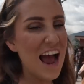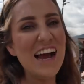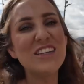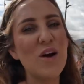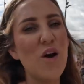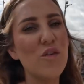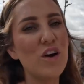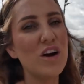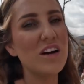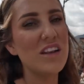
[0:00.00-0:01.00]
And so I
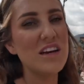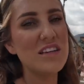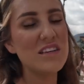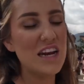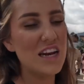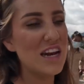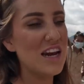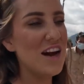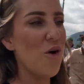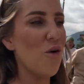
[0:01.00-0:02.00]
overheard this
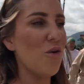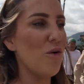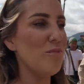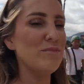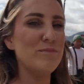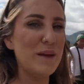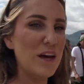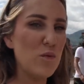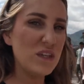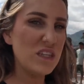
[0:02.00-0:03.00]
lady um, be
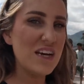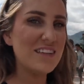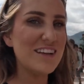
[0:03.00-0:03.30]
like, what's this?